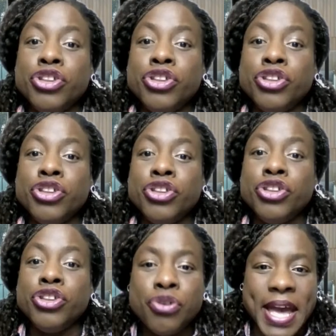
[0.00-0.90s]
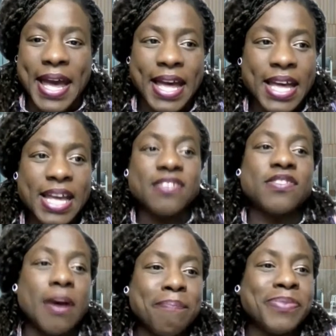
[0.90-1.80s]
It's something new,
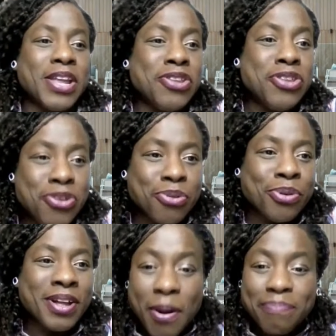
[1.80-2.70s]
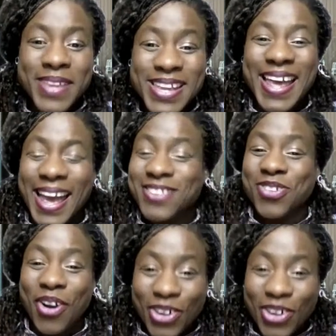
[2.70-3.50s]
something extraordinary. Yeah,